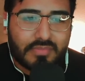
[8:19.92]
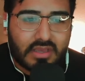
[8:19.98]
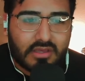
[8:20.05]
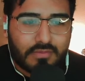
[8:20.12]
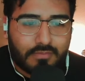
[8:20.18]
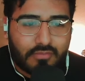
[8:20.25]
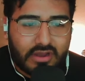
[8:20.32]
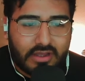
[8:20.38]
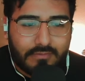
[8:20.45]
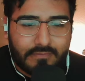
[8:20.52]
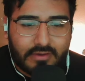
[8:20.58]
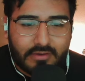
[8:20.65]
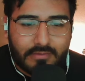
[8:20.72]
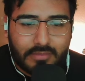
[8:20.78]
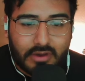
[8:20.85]
spray of
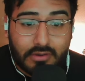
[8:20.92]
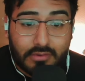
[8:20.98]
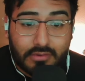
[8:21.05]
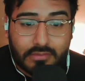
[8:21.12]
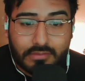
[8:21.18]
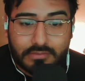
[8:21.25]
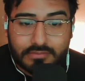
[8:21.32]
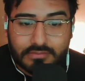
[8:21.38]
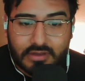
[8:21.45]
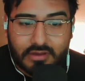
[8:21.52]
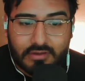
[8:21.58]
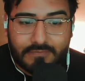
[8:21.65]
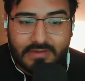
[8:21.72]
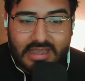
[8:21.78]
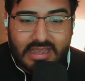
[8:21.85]
a bottle
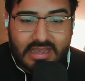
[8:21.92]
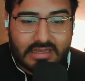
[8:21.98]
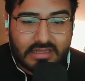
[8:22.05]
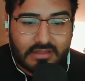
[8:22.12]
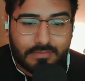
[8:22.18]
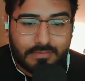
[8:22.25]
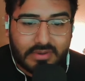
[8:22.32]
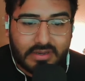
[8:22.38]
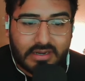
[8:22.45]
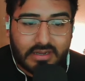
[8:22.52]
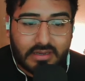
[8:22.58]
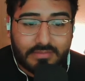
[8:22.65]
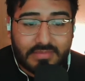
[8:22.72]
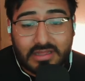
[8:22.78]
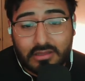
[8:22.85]
of Axe. But
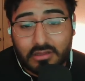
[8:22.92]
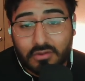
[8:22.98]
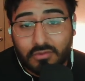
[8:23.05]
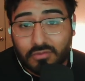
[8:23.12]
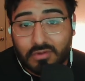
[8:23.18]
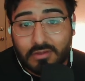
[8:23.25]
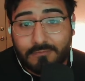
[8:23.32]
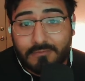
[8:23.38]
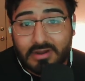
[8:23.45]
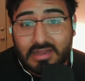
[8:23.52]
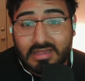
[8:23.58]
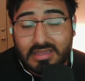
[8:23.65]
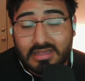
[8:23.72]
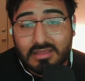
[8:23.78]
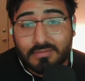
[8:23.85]
I thought that was really funny,
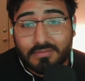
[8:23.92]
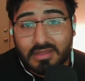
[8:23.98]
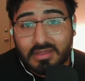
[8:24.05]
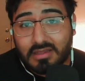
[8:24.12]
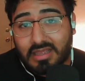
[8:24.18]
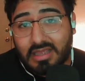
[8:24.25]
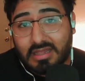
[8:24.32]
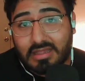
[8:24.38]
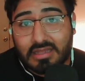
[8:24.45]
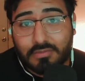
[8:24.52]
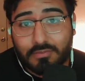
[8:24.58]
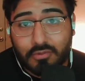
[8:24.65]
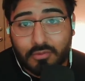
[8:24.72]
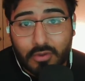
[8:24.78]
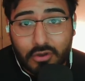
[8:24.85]
and that's something that, again, that's
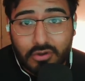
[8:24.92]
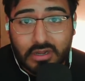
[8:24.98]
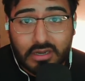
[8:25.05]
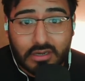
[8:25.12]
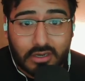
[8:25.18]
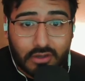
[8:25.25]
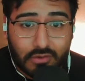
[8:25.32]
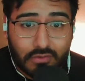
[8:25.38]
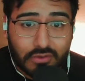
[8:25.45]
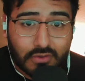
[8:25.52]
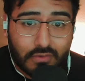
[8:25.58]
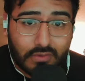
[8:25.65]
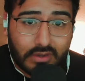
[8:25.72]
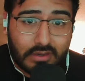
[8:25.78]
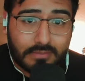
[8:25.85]
promoting
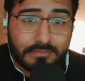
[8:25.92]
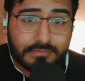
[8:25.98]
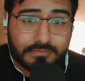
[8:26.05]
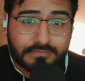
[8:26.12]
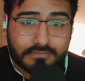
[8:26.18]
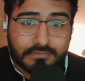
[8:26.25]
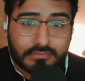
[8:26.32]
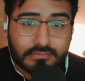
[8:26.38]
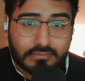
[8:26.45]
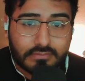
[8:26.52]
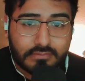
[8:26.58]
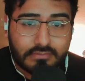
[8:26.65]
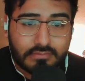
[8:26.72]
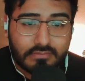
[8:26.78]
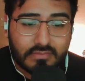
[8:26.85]
Dogecoin.
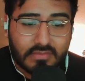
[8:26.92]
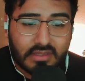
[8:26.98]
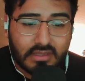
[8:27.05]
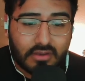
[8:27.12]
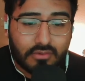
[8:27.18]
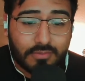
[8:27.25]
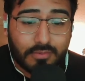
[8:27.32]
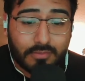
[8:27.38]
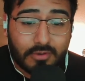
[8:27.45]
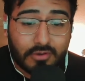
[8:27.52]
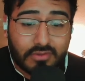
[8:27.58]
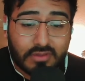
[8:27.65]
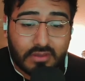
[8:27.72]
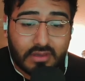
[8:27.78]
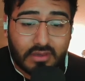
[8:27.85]
That
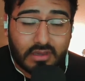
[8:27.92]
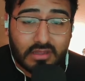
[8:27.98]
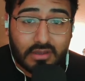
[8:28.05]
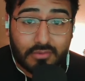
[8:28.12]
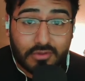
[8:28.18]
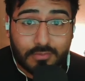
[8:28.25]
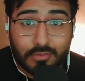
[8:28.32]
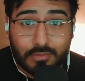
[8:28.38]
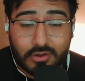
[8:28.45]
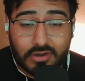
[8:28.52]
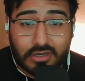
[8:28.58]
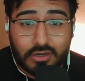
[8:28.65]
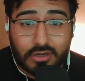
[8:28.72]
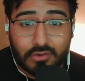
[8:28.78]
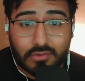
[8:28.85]
was
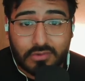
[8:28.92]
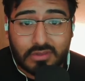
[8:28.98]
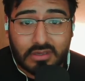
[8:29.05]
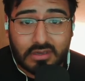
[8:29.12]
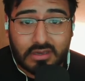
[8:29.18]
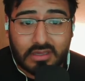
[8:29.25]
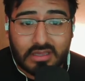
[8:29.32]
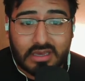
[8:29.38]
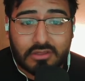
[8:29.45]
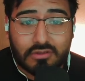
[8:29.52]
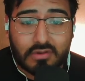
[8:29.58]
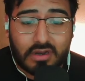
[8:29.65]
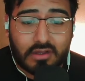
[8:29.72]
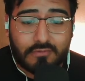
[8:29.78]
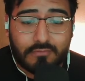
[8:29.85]
promoting Doge
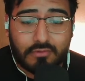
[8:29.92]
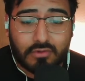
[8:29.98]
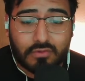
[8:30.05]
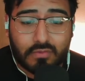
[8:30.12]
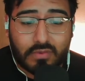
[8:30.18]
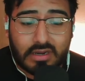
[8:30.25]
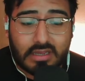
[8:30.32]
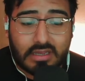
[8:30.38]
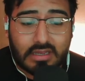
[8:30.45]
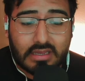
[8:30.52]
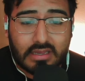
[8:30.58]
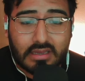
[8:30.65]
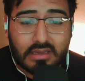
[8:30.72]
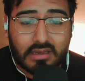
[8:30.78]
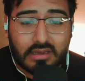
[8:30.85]
yesterday on 420,
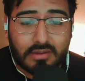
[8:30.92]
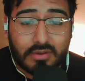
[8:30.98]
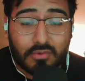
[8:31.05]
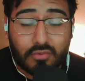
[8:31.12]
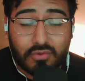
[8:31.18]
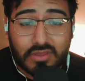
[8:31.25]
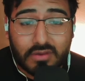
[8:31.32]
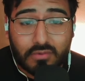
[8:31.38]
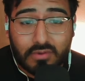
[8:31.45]
and we'll see